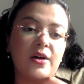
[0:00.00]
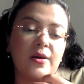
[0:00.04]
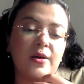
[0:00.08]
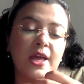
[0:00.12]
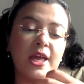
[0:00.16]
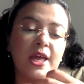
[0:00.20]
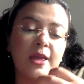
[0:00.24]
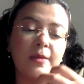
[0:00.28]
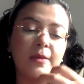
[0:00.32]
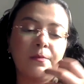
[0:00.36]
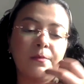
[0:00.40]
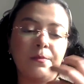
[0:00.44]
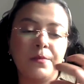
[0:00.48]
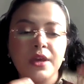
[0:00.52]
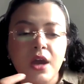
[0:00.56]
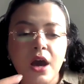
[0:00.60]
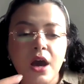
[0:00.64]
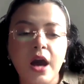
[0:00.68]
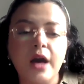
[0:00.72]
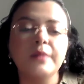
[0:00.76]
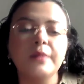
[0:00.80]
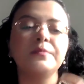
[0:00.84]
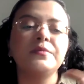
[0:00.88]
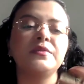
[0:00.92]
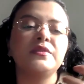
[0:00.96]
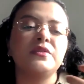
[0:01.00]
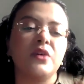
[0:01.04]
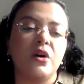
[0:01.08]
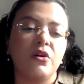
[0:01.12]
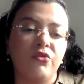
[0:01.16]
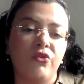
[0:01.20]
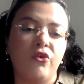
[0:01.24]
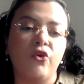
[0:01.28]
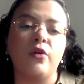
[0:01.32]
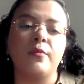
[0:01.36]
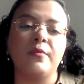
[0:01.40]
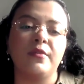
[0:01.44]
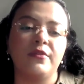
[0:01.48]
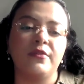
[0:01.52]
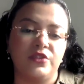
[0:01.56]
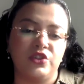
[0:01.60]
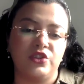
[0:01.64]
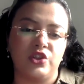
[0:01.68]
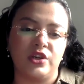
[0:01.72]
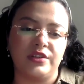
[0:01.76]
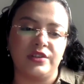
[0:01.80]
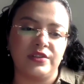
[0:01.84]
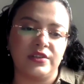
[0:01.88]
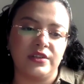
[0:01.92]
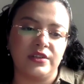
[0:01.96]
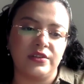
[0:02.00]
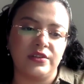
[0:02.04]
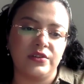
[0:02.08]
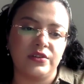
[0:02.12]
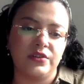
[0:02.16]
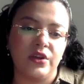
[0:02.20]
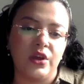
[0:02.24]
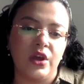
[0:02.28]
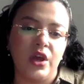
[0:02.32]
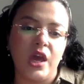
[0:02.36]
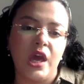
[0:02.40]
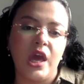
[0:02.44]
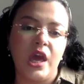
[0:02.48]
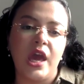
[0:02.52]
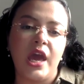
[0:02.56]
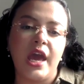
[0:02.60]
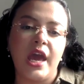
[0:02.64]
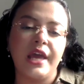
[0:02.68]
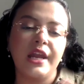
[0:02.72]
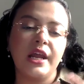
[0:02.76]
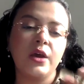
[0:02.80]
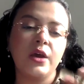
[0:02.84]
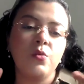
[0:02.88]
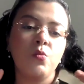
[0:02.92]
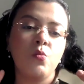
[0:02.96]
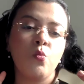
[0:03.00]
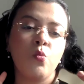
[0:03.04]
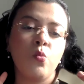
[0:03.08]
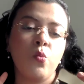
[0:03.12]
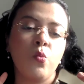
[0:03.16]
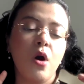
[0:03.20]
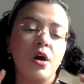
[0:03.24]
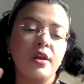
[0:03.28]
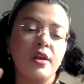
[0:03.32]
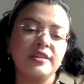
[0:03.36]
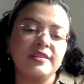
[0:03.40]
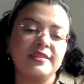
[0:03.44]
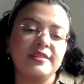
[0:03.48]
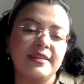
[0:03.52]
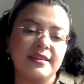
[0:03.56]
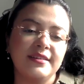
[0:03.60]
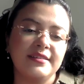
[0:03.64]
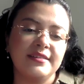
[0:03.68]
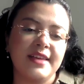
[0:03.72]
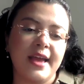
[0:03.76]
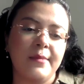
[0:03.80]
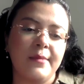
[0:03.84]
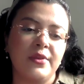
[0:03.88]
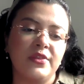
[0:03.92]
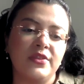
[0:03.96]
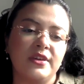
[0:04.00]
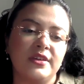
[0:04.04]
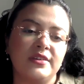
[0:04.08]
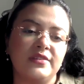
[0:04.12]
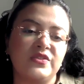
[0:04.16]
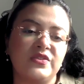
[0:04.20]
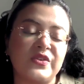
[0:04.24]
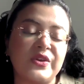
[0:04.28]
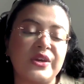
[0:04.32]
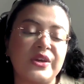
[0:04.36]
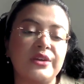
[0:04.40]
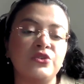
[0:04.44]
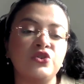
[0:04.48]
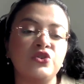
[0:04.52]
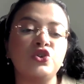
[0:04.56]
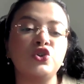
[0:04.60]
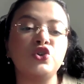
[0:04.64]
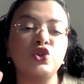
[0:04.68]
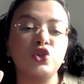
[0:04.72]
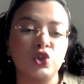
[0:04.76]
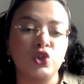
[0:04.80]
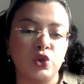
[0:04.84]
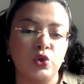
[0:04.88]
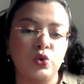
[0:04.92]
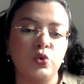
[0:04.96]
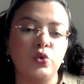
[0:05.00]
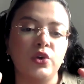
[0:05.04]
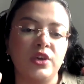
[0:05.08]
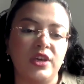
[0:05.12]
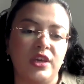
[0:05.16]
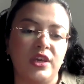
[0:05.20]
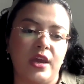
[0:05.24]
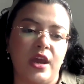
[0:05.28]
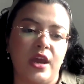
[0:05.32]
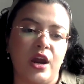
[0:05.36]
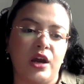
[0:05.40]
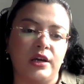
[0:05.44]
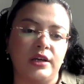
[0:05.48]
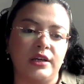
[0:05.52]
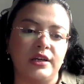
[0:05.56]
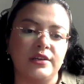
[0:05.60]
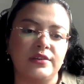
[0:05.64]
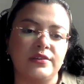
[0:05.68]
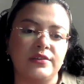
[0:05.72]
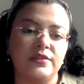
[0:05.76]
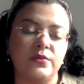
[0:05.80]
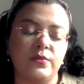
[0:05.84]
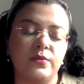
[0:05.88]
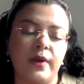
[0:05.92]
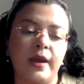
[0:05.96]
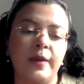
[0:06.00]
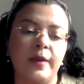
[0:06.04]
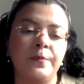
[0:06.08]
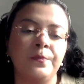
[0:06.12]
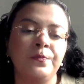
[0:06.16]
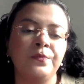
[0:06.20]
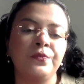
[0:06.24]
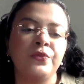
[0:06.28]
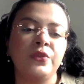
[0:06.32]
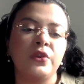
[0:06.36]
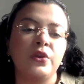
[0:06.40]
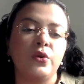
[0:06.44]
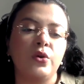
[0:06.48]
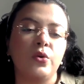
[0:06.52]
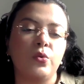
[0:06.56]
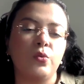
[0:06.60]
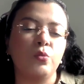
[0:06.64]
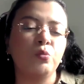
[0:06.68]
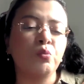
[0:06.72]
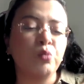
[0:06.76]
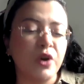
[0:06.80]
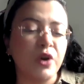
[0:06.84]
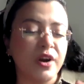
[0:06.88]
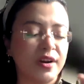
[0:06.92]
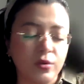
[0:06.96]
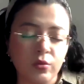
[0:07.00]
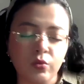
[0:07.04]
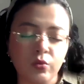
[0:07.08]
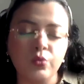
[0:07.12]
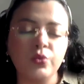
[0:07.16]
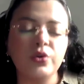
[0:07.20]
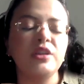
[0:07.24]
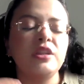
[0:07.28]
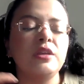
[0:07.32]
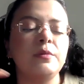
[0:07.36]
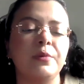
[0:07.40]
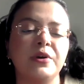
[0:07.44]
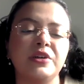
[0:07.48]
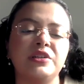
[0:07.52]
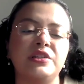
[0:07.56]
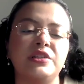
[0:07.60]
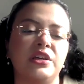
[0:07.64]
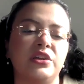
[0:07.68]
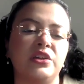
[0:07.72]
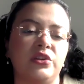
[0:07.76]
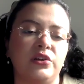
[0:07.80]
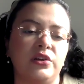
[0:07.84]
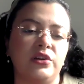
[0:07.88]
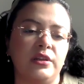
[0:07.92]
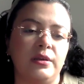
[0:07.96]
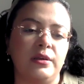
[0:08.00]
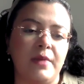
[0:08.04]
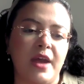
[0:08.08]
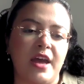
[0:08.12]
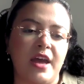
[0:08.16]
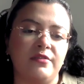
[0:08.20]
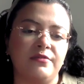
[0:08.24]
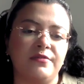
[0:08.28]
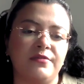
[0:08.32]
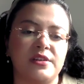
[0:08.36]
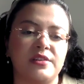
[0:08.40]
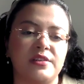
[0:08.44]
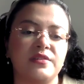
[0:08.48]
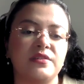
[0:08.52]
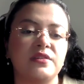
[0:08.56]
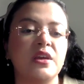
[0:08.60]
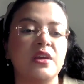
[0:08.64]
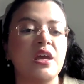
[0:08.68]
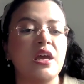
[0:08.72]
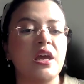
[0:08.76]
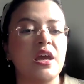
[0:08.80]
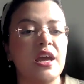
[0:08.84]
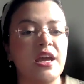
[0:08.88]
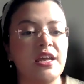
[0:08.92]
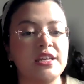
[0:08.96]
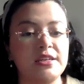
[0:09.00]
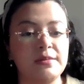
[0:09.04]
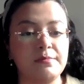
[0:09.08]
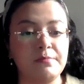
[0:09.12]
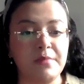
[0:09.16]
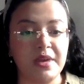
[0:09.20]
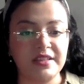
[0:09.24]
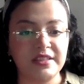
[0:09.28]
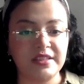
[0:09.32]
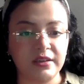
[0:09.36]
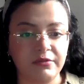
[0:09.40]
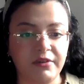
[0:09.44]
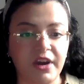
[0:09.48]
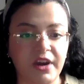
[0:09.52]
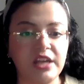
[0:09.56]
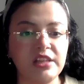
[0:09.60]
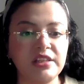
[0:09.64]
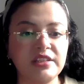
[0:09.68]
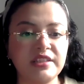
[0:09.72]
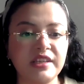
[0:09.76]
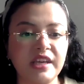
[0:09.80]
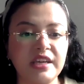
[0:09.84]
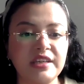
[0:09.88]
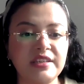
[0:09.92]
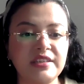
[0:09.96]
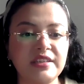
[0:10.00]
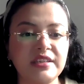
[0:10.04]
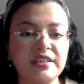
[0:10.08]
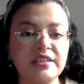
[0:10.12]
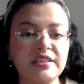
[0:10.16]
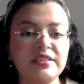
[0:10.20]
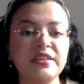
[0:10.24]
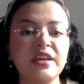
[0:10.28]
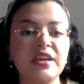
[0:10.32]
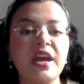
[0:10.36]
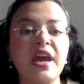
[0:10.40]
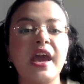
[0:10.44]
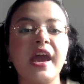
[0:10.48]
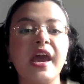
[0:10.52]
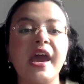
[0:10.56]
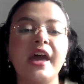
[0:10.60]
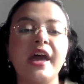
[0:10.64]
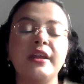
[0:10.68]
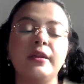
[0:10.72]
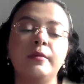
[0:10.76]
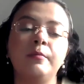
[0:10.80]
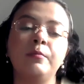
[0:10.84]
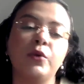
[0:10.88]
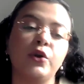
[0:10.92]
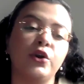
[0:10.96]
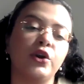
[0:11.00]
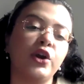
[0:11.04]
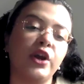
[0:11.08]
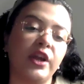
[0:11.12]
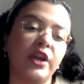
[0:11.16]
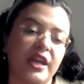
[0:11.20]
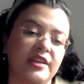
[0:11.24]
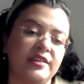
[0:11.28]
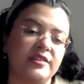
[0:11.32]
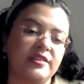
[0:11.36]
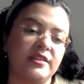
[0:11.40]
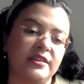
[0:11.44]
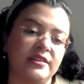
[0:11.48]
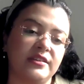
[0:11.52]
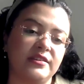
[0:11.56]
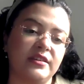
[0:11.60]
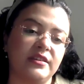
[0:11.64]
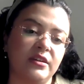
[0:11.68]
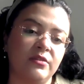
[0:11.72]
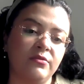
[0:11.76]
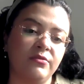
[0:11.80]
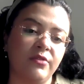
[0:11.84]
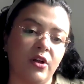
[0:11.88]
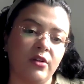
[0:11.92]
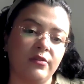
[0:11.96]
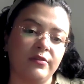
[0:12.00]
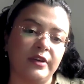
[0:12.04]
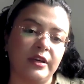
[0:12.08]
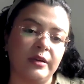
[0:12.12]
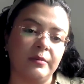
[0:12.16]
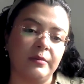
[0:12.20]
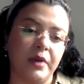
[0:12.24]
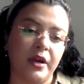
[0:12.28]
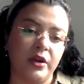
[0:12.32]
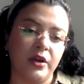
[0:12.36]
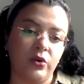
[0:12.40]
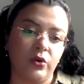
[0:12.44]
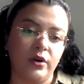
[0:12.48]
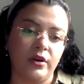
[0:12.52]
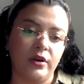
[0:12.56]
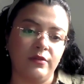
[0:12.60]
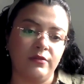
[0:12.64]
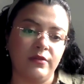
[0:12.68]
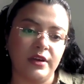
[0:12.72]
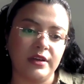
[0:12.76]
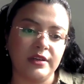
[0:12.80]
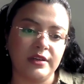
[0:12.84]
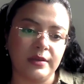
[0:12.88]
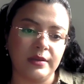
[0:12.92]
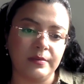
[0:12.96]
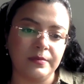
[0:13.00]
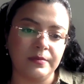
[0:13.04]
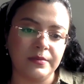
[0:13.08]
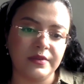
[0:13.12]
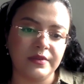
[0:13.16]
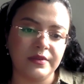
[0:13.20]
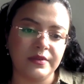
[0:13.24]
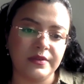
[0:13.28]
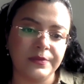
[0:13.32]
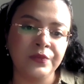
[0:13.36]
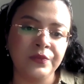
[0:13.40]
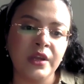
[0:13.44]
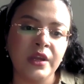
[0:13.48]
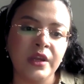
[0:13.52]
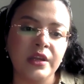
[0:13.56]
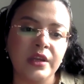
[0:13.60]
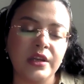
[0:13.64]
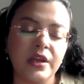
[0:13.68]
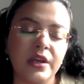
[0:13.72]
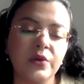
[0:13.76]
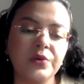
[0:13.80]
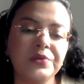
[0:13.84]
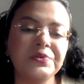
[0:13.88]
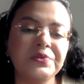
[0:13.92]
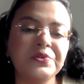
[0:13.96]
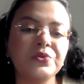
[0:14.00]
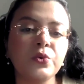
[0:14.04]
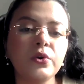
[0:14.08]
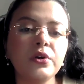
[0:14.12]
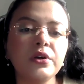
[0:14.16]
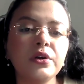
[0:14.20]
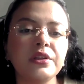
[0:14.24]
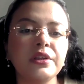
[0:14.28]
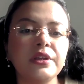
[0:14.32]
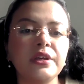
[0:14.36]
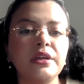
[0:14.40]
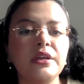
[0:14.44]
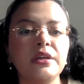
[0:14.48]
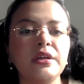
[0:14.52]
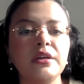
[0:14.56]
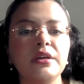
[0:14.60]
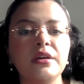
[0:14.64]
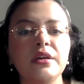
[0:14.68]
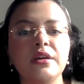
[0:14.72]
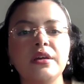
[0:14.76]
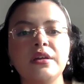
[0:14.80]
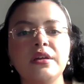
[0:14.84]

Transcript: it becomes a form of injustice. And I want us to examine this in two key areas, right? Where it really particularly manifests in domestic violence cases and in murder cases involving minority victims. Now, historically,